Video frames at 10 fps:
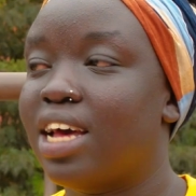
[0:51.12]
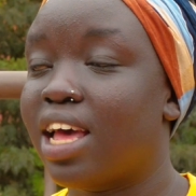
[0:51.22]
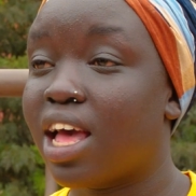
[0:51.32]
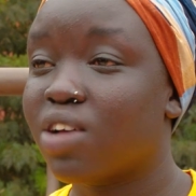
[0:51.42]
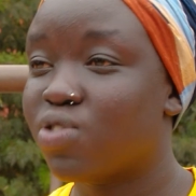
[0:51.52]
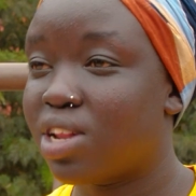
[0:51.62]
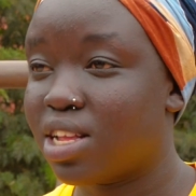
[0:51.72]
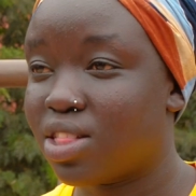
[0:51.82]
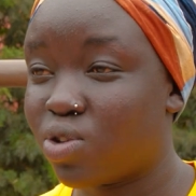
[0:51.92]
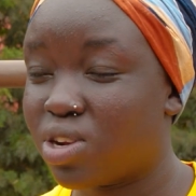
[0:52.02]
I
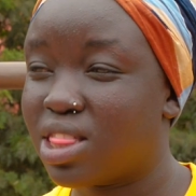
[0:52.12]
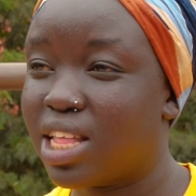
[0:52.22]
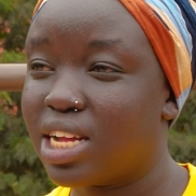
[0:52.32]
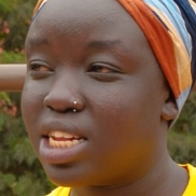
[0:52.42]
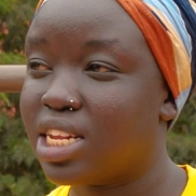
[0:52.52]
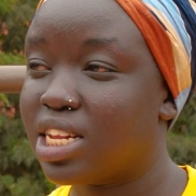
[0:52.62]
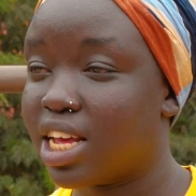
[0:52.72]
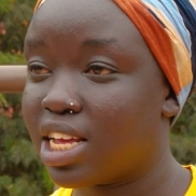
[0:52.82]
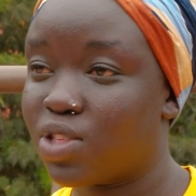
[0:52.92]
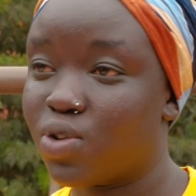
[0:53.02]
actually thought that
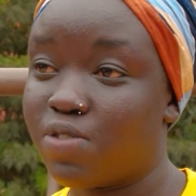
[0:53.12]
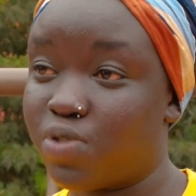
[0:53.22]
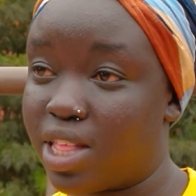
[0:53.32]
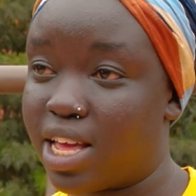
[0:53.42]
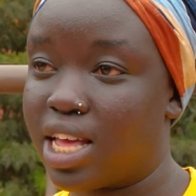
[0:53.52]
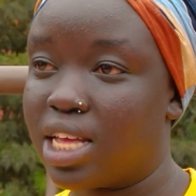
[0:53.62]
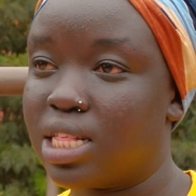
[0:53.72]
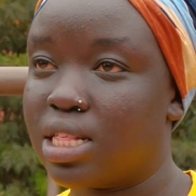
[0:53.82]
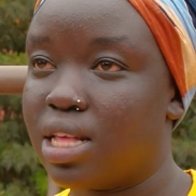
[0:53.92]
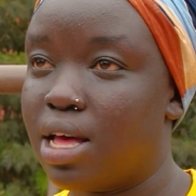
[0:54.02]
tech is only for the
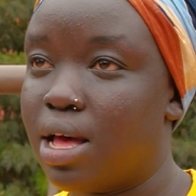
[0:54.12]
guys,